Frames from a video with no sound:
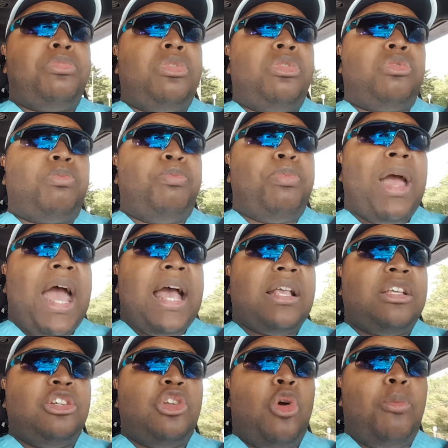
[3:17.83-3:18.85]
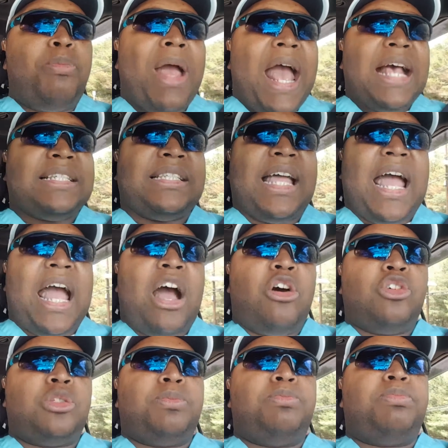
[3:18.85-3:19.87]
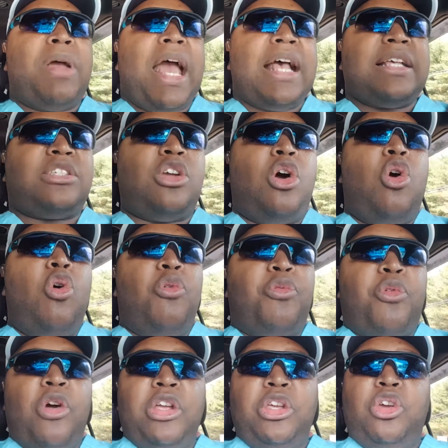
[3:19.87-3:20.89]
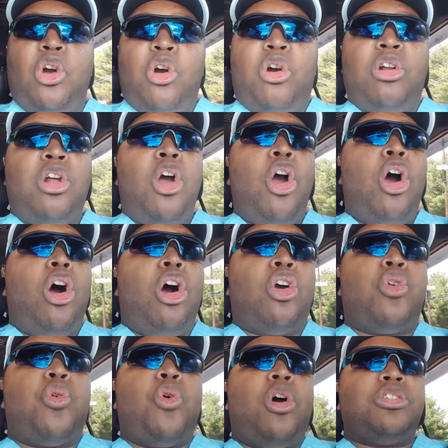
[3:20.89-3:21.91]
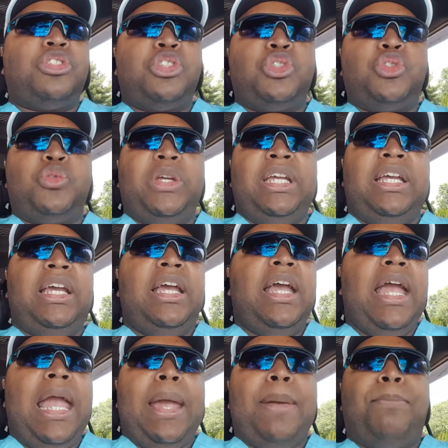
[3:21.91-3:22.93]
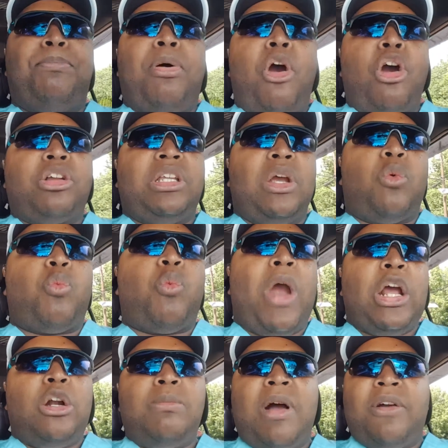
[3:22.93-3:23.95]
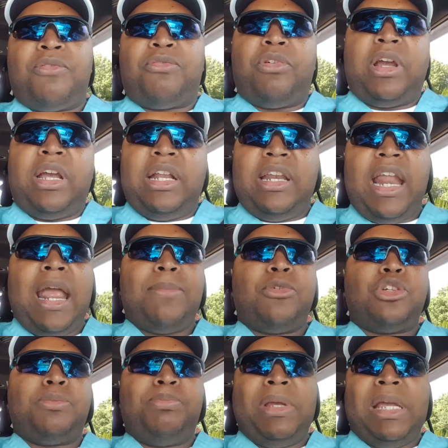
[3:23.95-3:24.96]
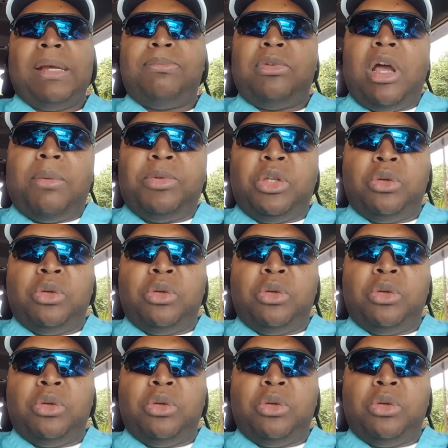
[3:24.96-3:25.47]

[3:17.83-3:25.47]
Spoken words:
past the house, past the whole front yard, across the street, and parked it right on my freaking neighbor's BMW.